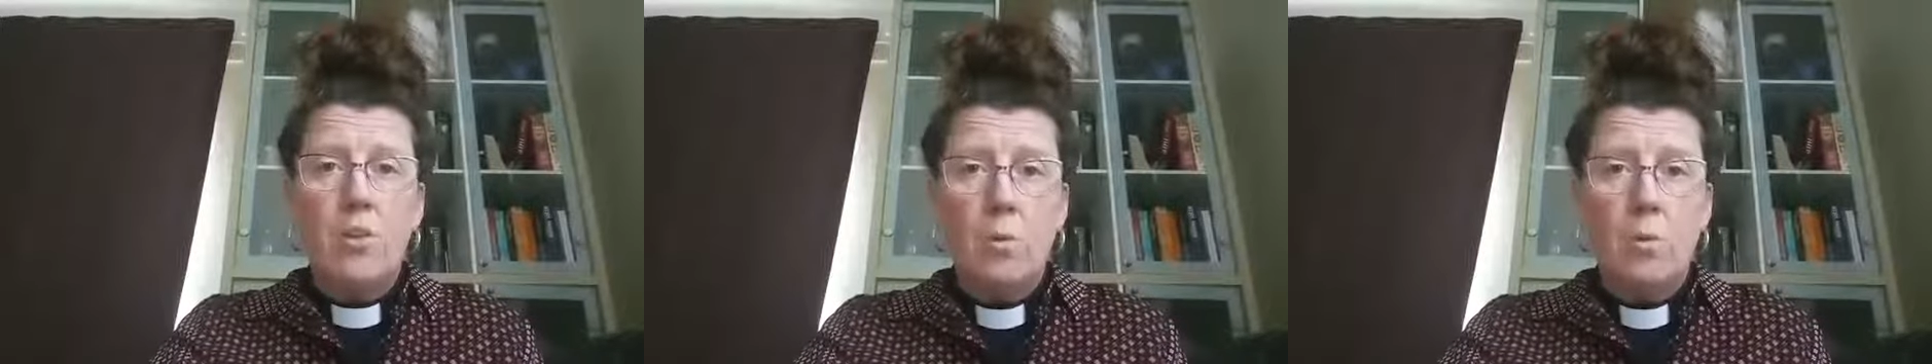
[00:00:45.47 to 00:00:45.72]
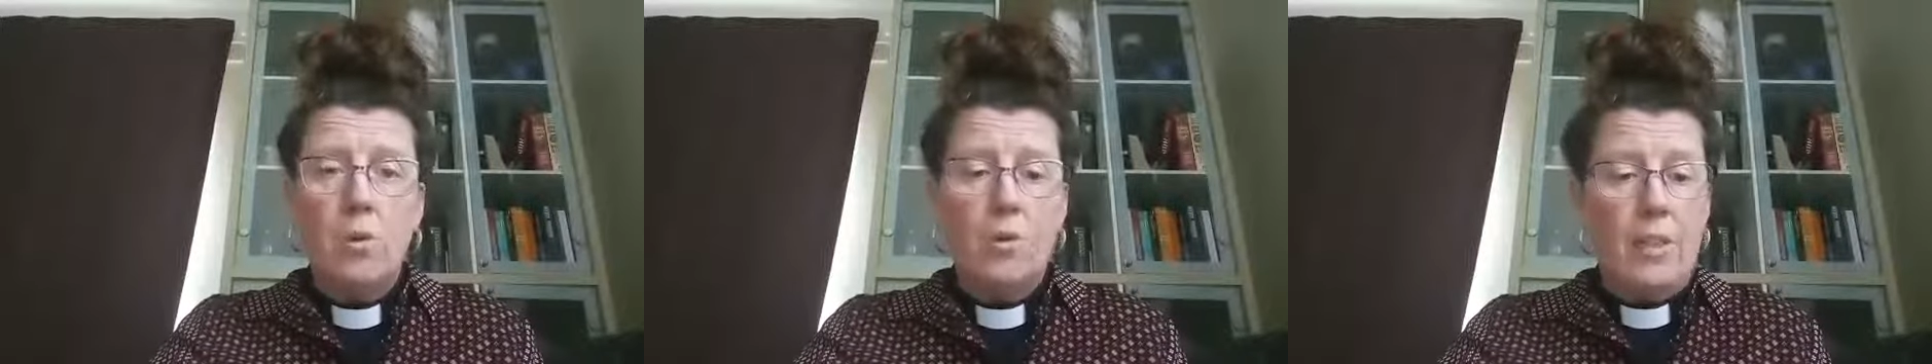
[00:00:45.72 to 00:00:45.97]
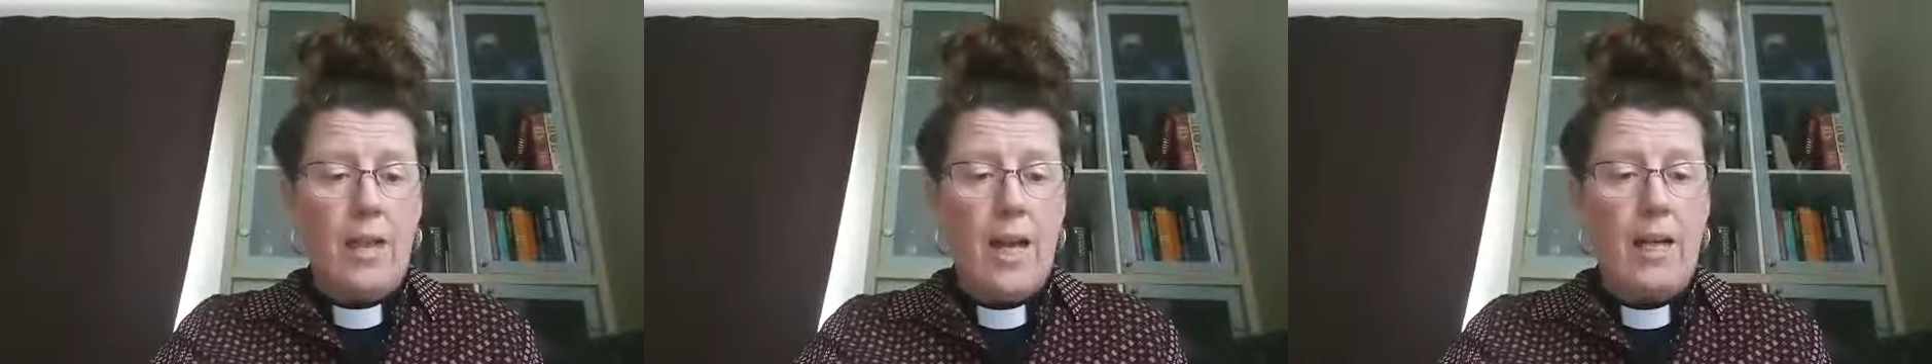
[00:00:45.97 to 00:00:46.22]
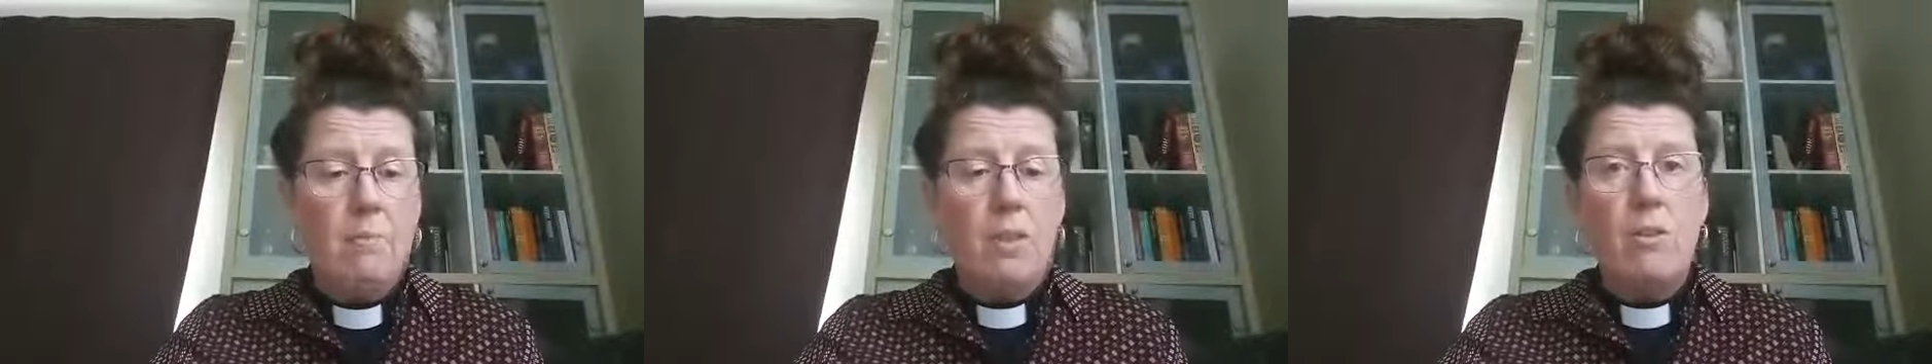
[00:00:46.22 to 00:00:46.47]
you will
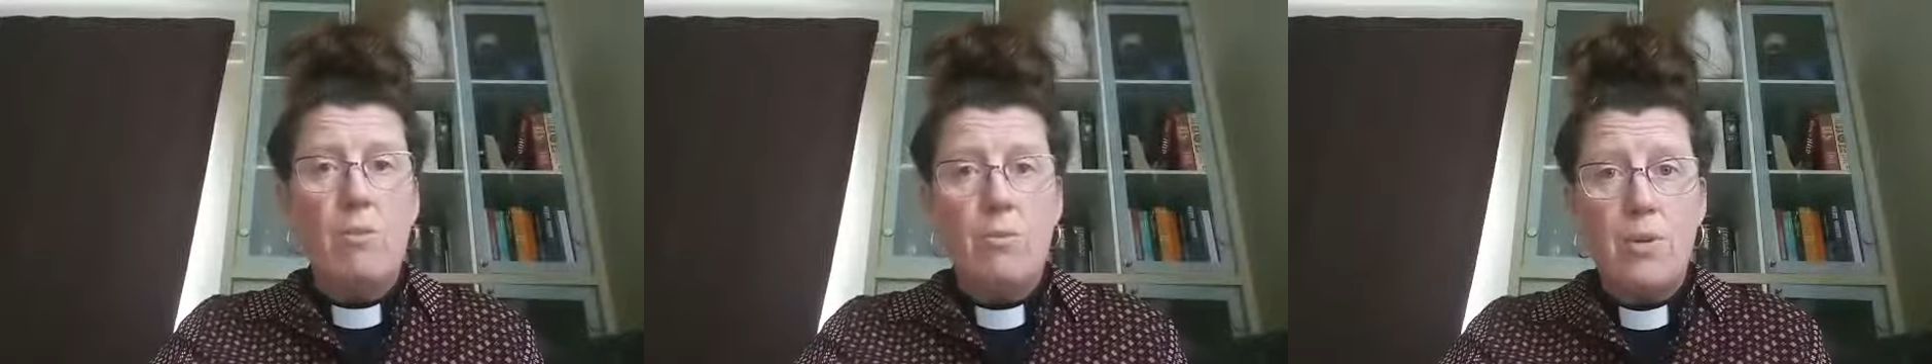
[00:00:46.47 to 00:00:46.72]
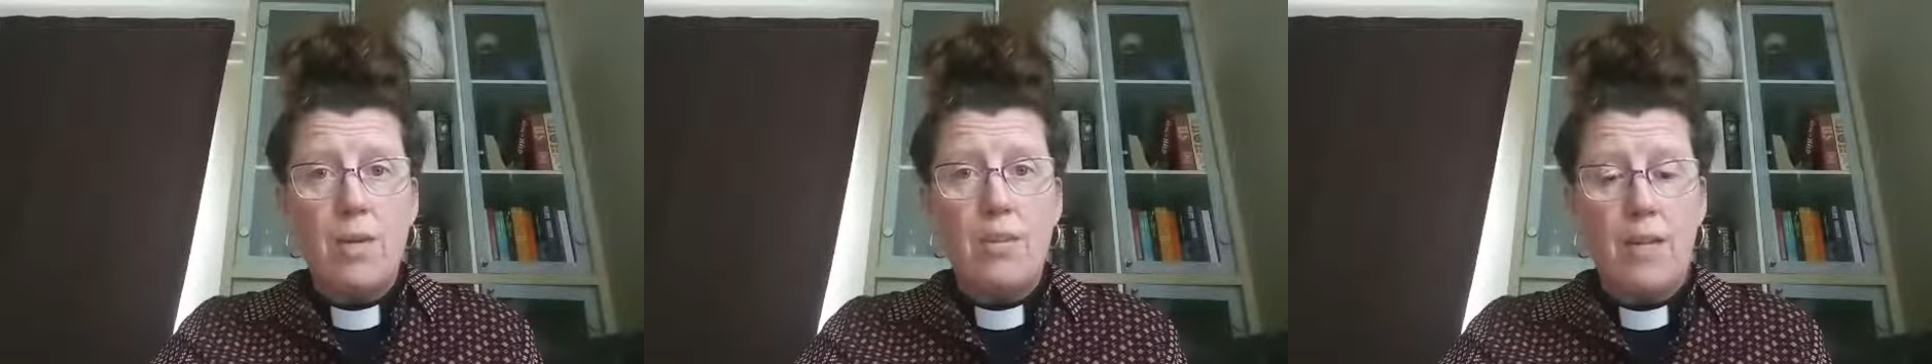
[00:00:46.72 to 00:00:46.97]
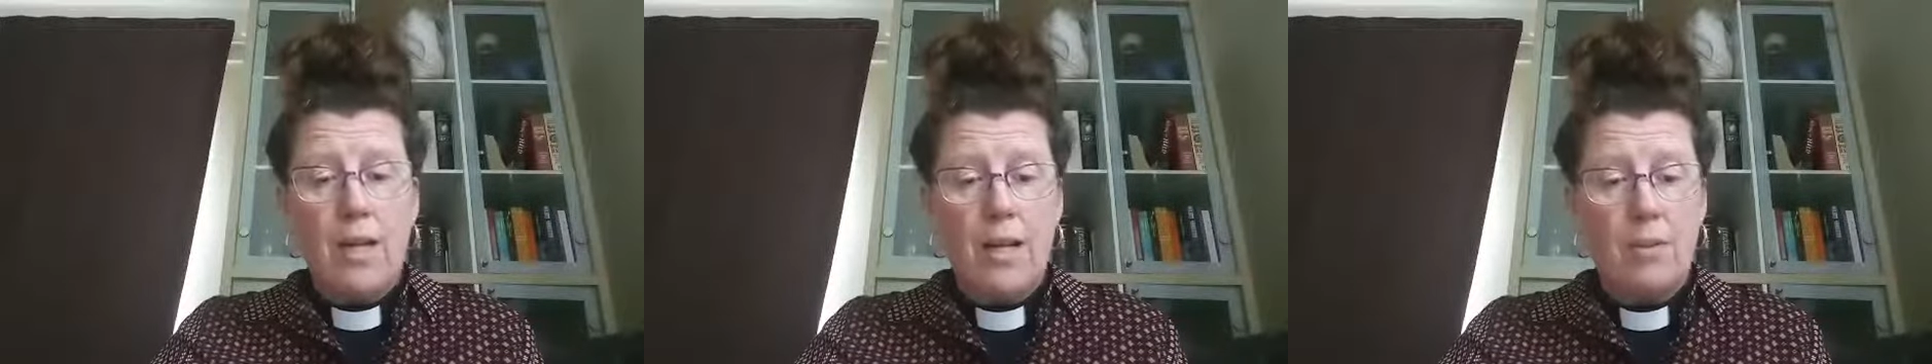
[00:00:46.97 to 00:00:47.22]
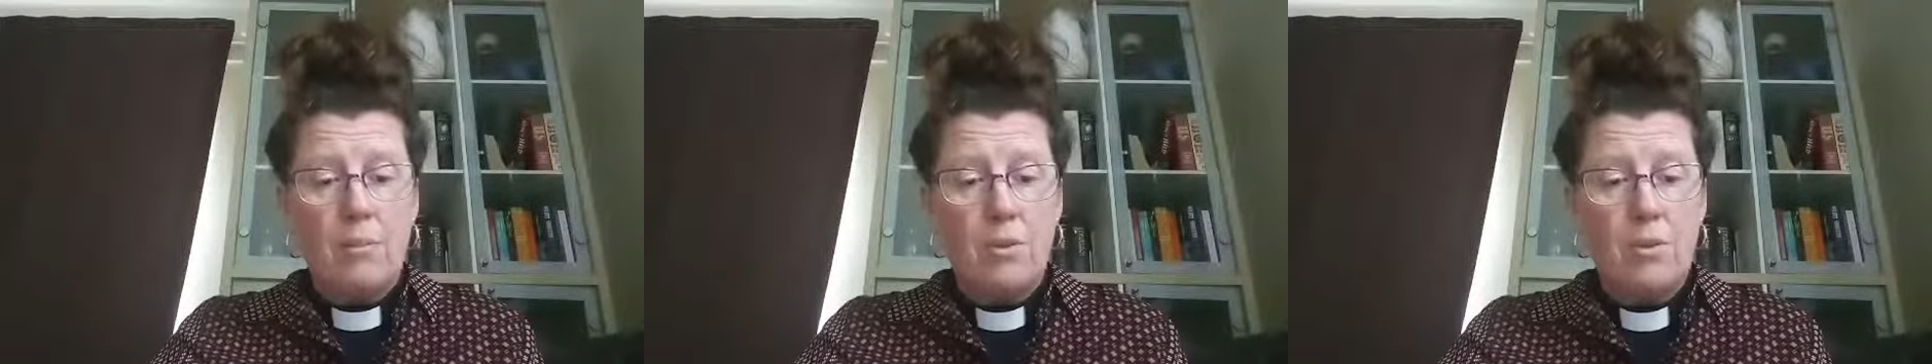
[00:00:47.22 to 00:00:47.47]
deny me three
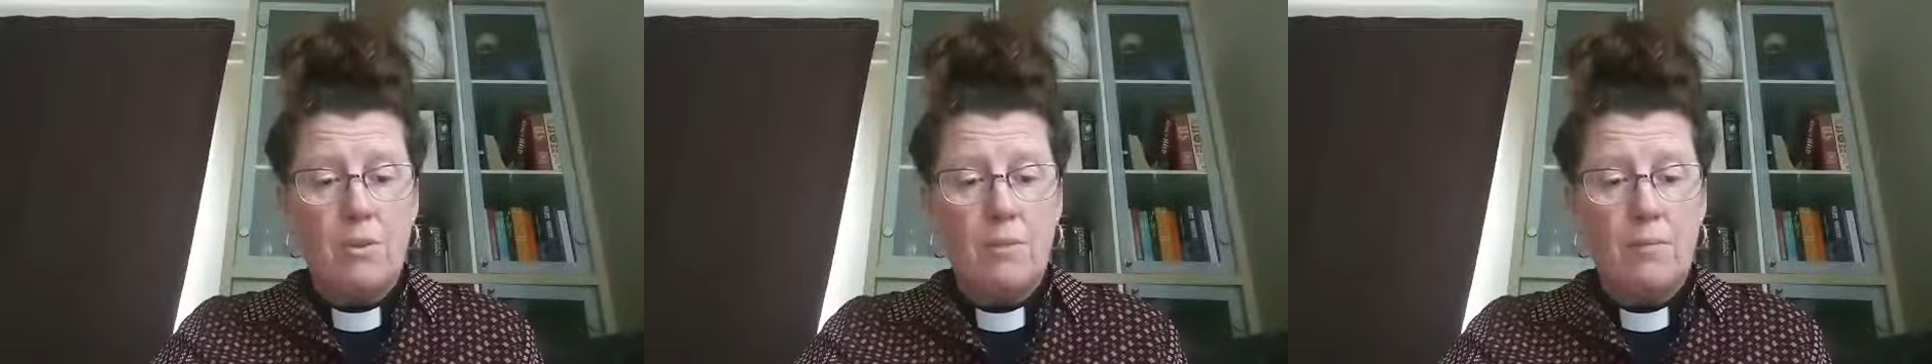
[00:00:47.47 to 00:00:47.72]
times.